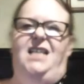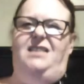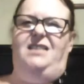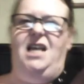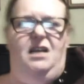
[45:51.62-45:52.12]

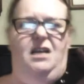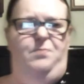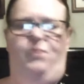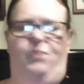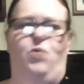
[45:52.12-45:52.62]
like
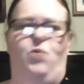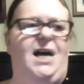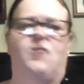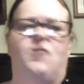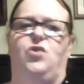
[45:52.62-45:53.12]
what I
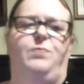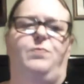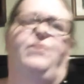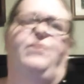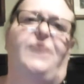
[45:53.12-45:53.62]
call a
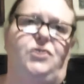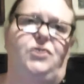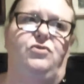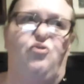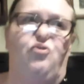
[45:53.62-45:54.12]

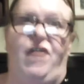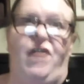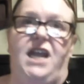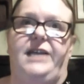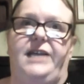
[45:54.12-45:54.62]
professional
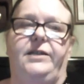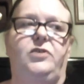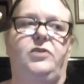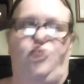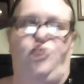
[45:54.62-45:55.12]
grade
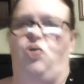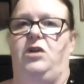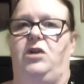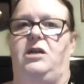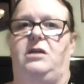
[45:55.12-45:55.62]

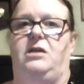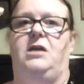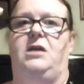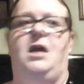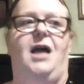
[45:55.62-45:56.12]
chocolate,
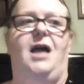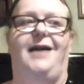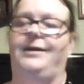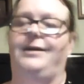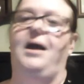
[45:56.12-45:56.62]
and
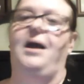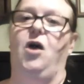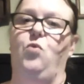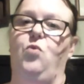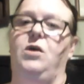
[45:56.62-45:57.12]
I
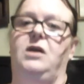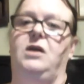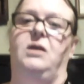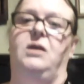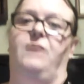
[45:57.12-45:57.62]
know
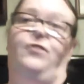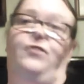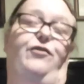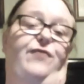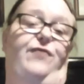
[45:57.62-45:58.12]
for a
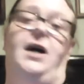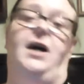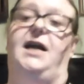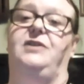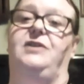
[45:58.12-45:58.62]

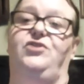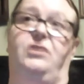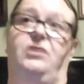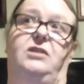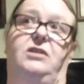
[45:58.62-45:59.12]
fact that